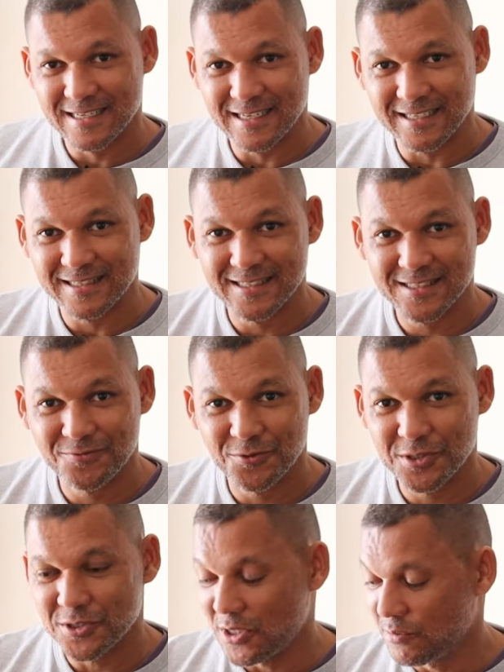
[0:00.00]
like this
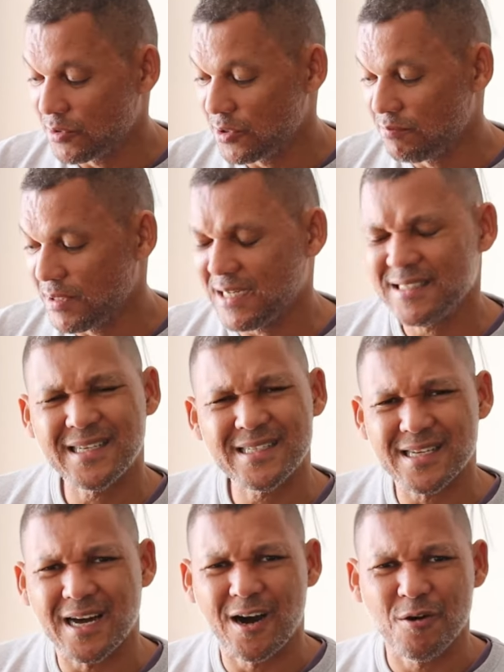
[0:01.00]
for example, but it
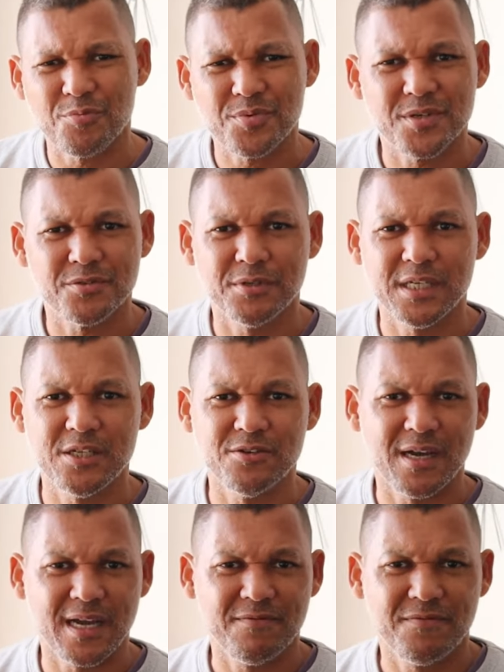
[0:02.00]
does help when
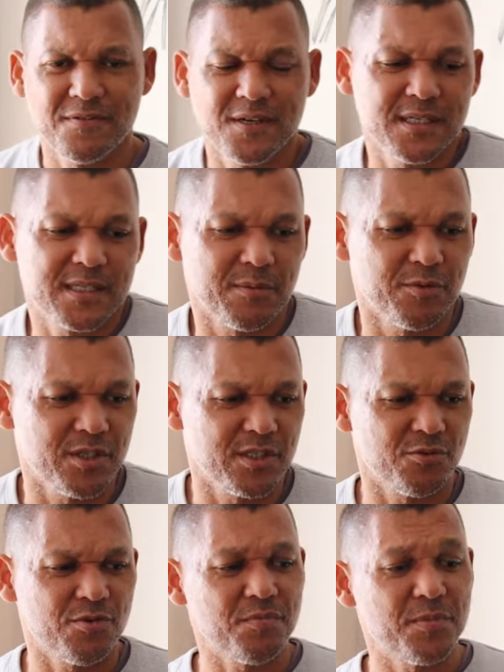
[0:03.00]
you have some of
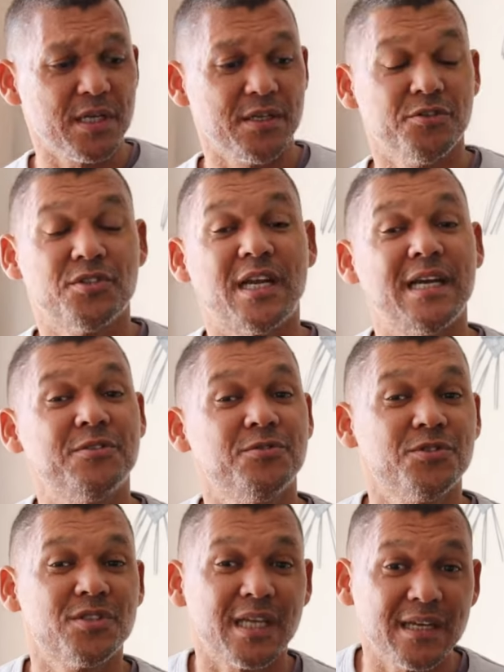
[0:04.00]
these equipment and you're trying
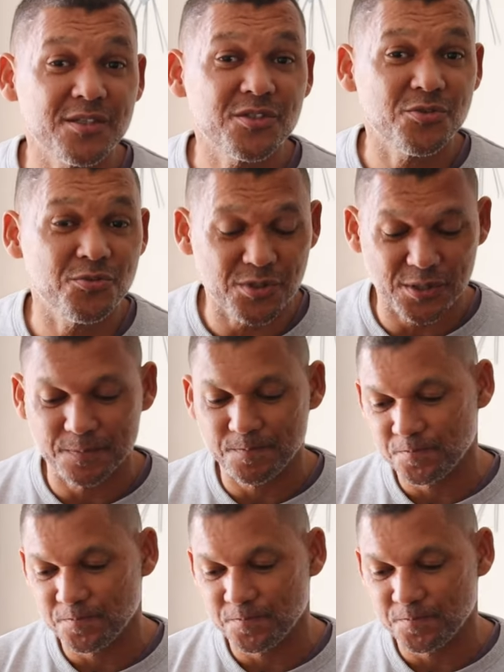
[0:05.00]
to tell a story.